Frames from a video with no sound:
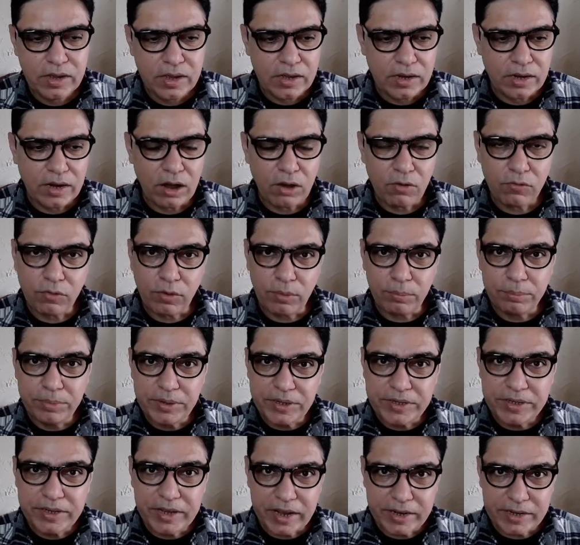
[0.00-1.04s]
Now, from
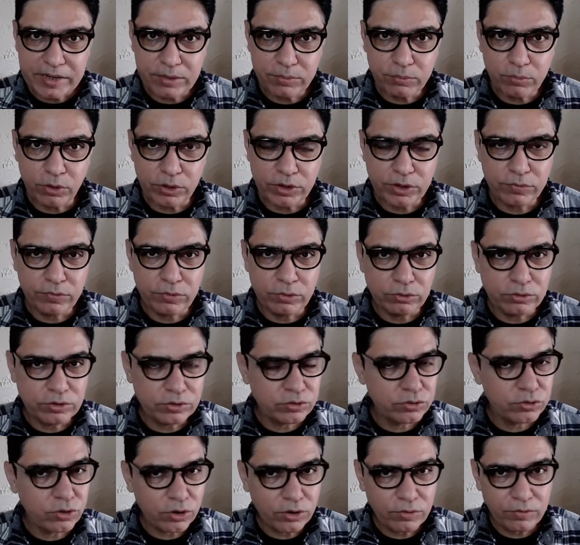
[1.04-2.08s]
pediatric point of view, this is
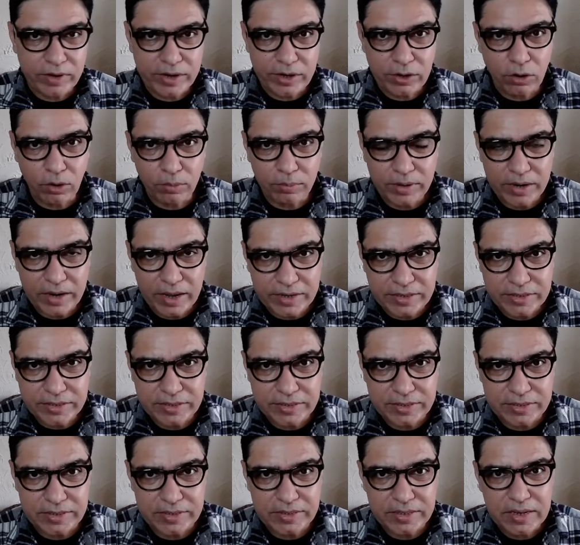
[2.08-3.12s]
not a very common
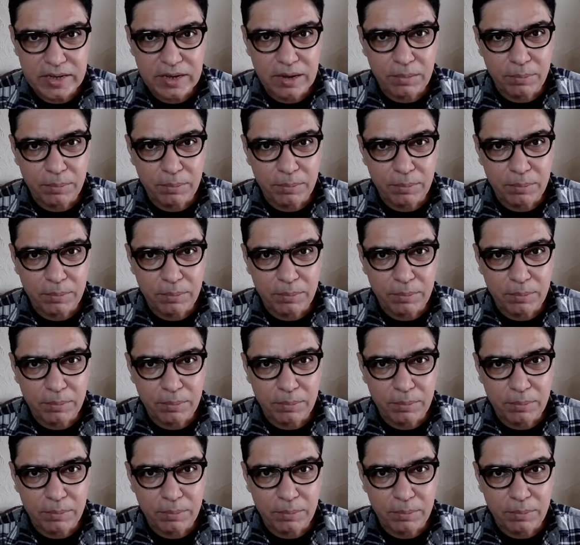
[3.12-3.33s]
entity,